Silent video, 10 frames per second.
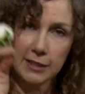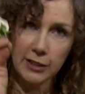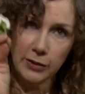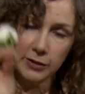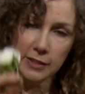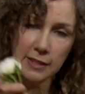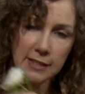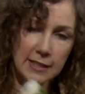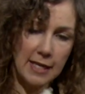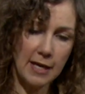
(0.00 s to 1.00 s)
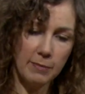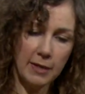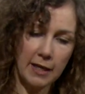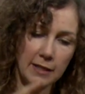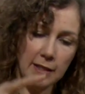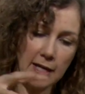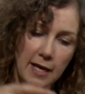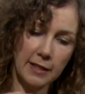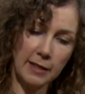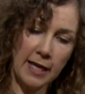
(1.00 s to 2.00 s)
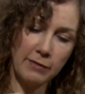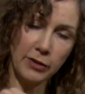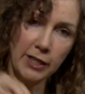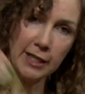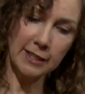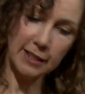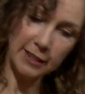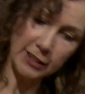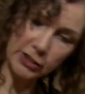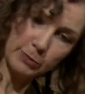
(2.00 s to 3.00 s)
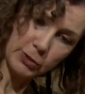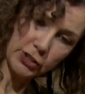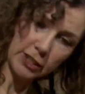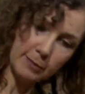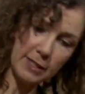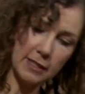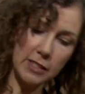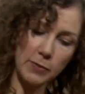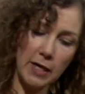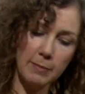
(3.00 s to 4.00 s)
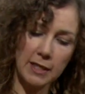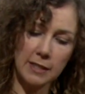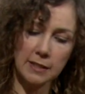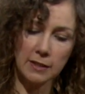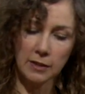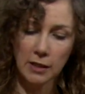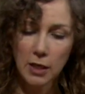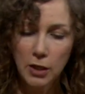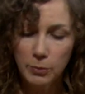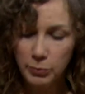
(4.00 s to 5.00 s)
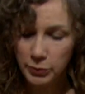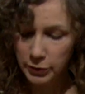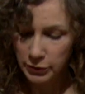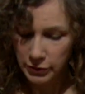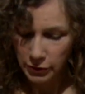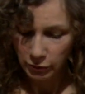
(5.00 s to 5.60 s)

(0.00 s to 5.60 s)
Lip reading: to use the stem and not have your hand on here pushing them in this way because it'll bruise the